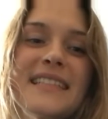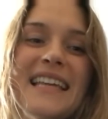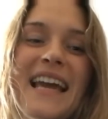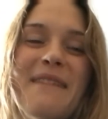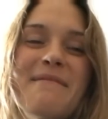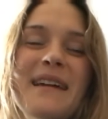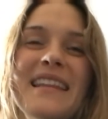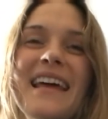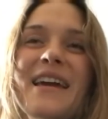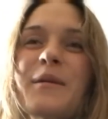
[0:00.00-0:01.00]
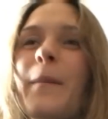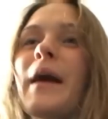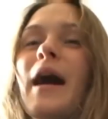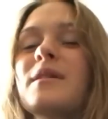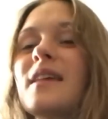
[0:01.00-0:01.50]
yeah man like
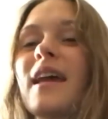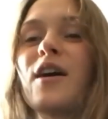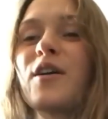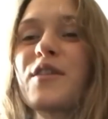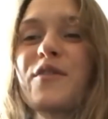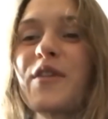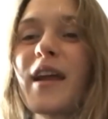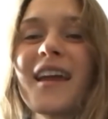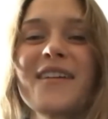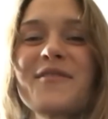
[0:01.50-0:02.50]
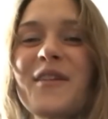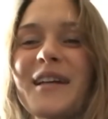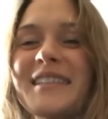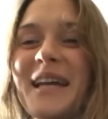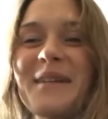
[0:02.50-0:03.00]
bobby's 800 free for
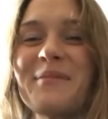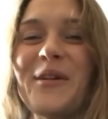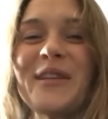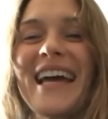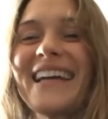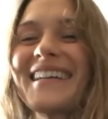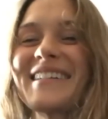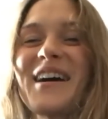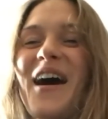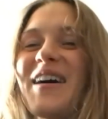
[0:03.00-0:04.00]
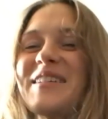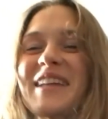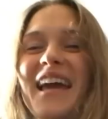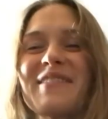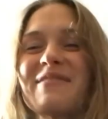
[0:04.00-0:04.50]
example like us
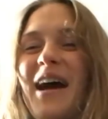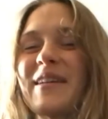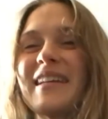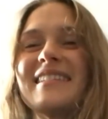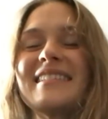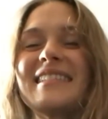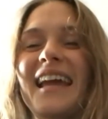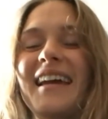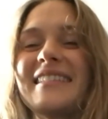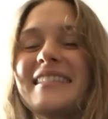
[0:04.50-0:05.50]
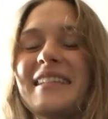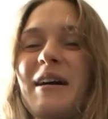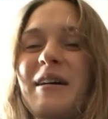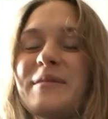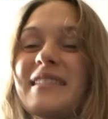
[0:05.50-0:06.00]
getting rowdy in the stands.
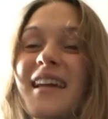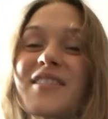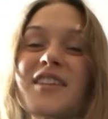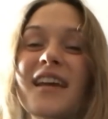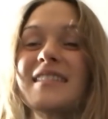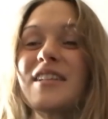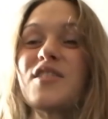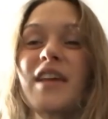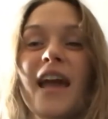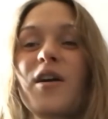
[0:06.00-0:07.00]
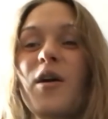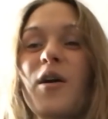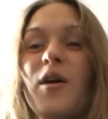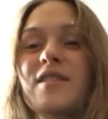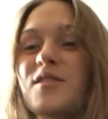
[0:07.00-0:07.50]
Um, seeing Chase and Jay go
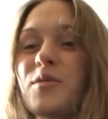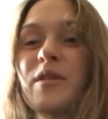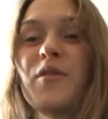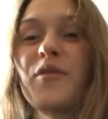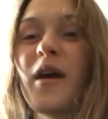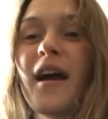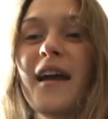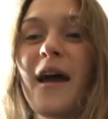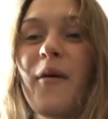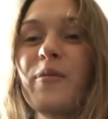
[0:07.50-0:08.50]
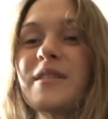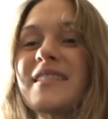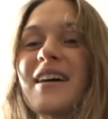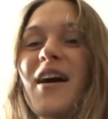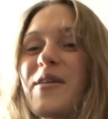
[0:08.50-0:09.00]
one and two in the 4 a.m.
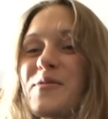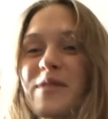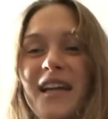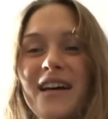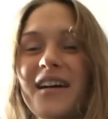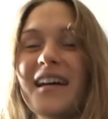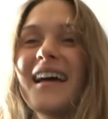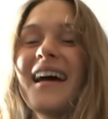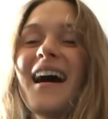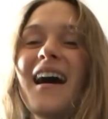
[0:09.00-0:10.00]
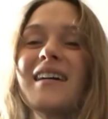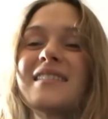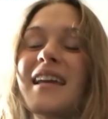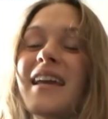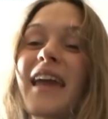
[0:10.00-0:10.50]
was unreal. Uh,
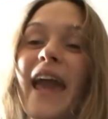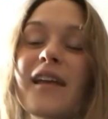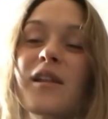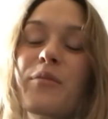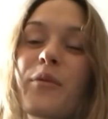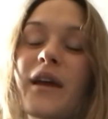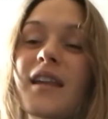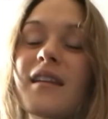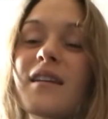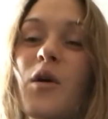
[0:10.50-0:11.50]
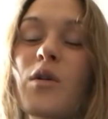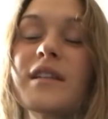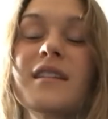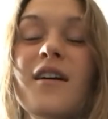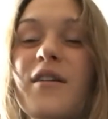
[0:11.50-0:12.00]
seeing Caleb win gold
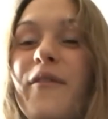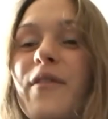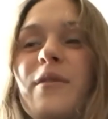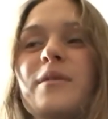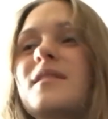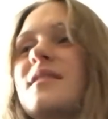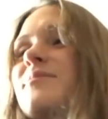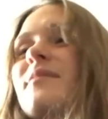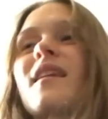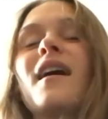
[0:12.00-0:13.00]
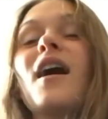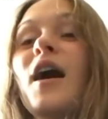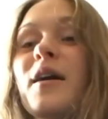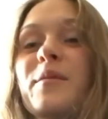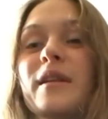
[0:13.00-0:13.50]
in the 100 free was
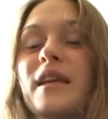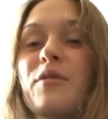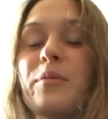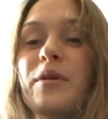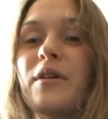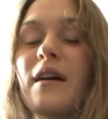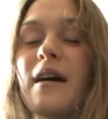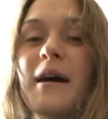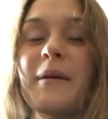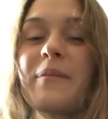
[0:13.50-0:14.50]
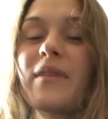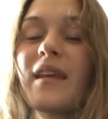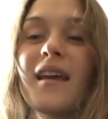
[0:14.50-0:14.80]
unbelievable. Um,